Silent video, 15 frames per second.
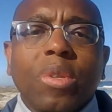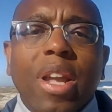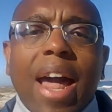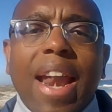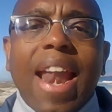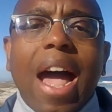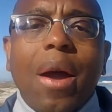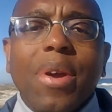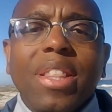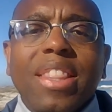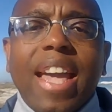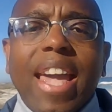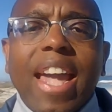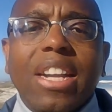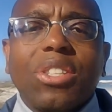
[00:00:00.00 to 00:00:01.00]
allowing
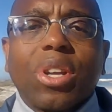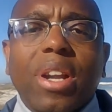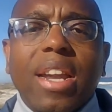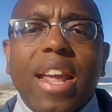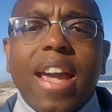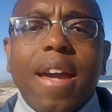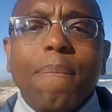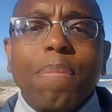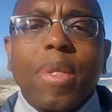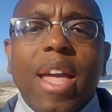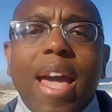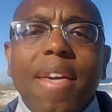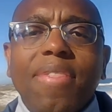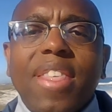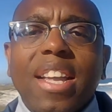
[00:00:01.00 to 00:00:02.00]
the air to clear
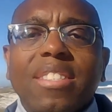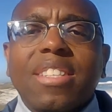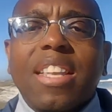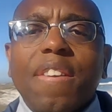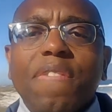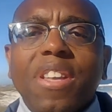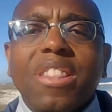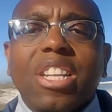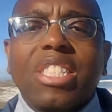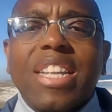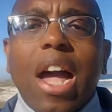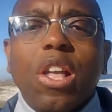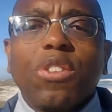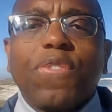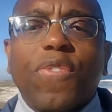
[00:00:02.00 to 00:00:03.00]
and thus giving the
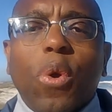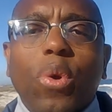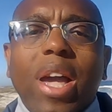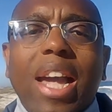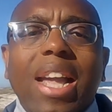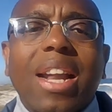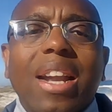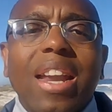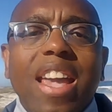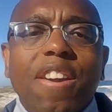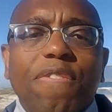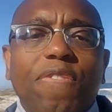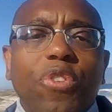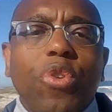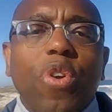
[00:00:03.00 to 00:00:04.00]
townsfolk a clear
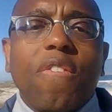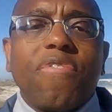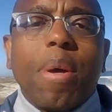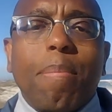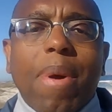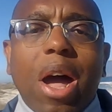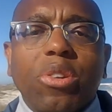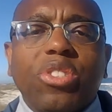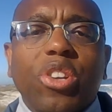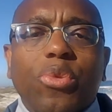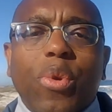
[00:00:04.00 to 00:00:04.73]
view of the mountain